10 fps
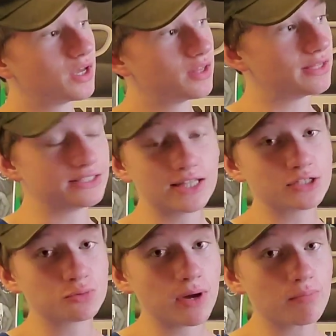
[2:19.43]
That
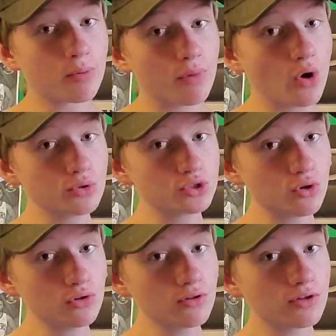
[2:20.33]
that's my
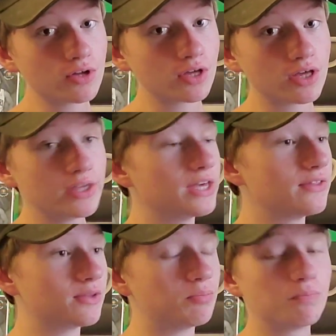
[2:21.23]
proposal.
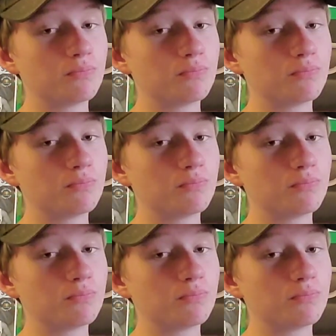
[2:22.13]
Get the